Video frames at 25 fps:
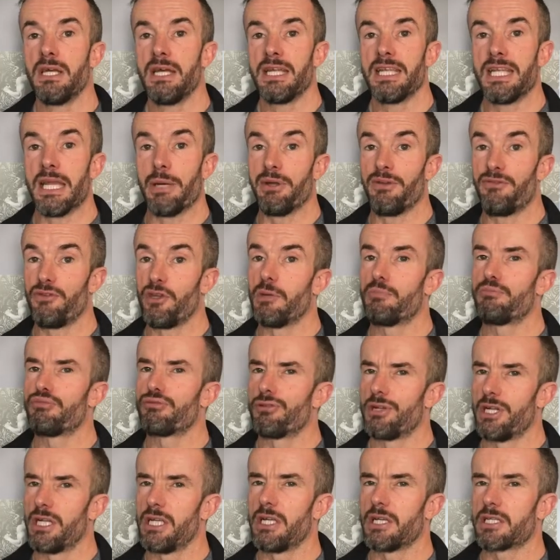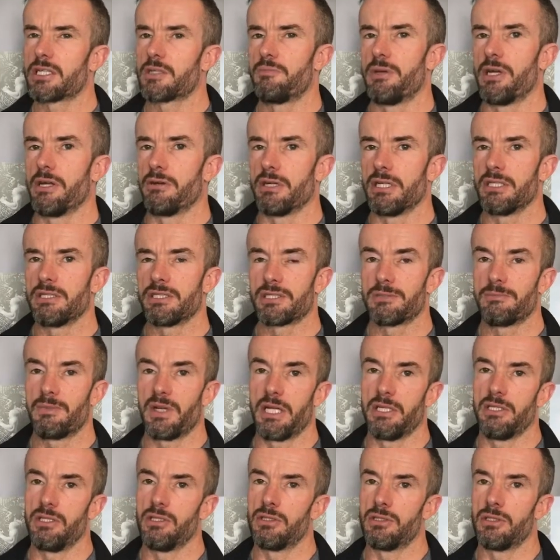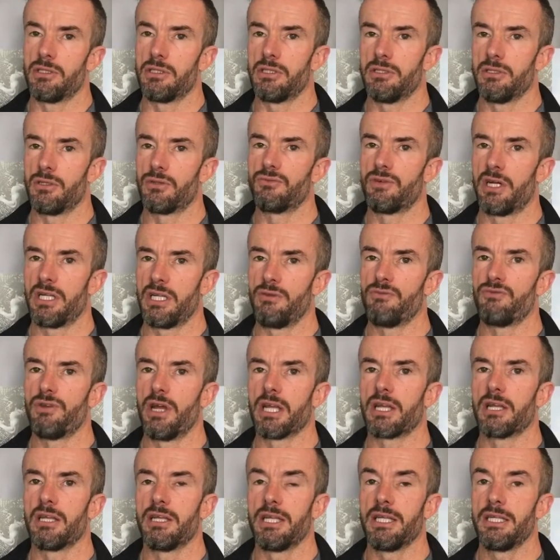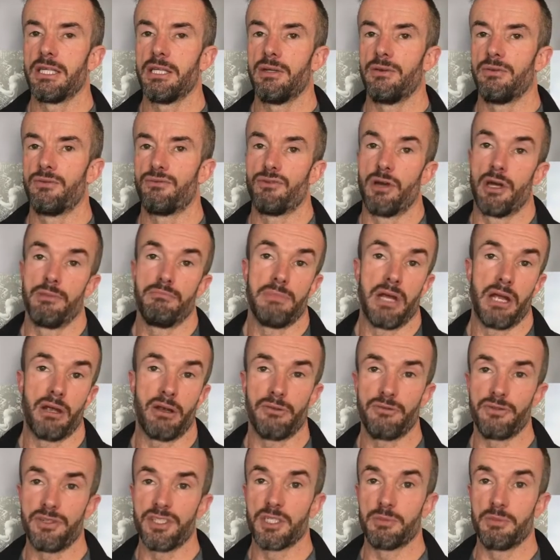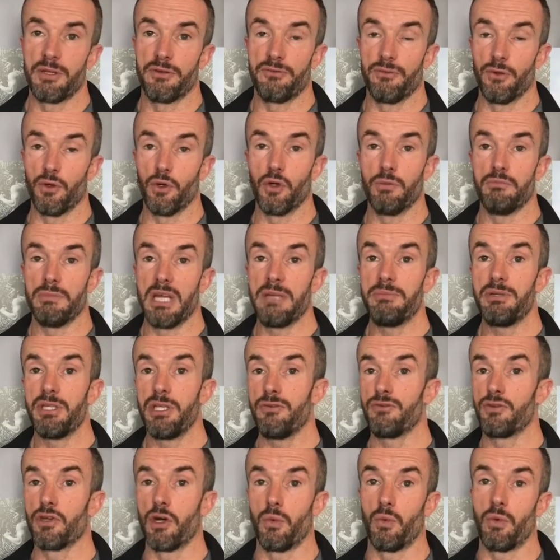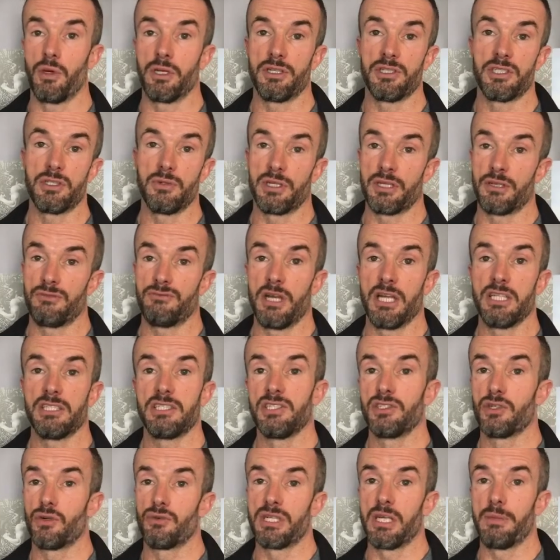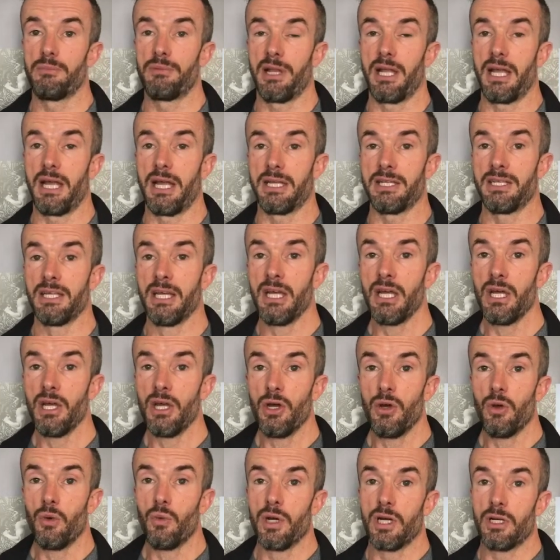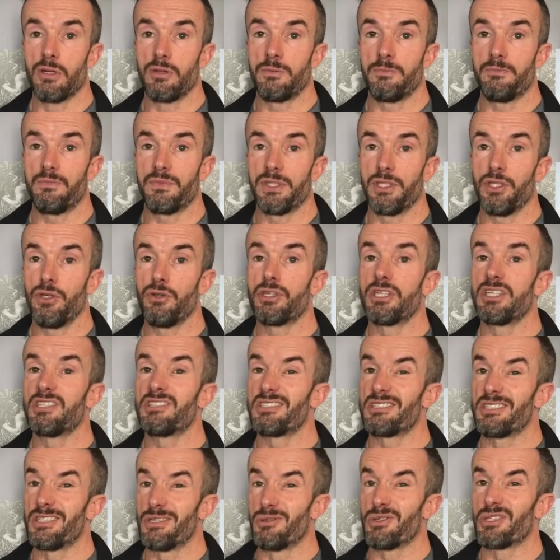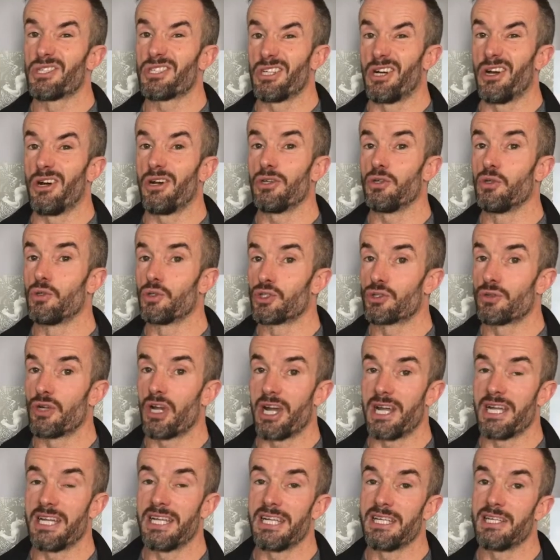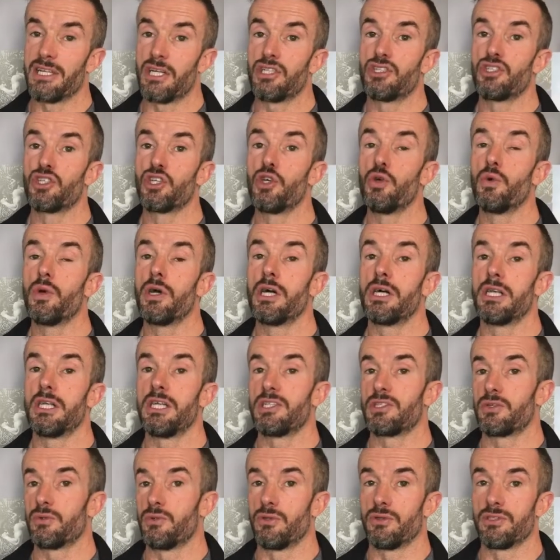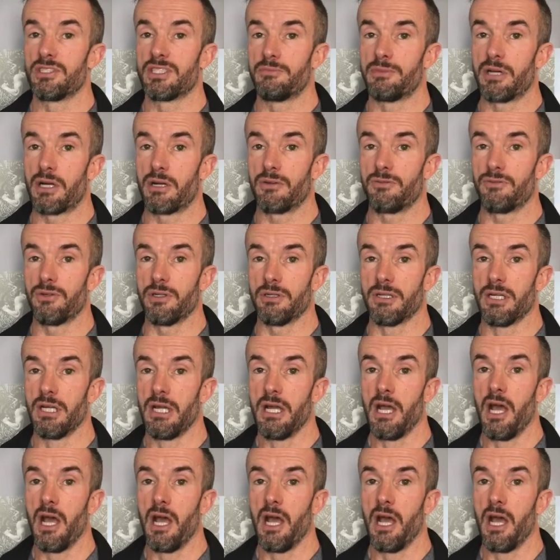Now, if you're pretty experienced and you're running regularly, you've run marathons before, maybe you've got one or two other races already planned, well, you could still start your training too early towards the marathon.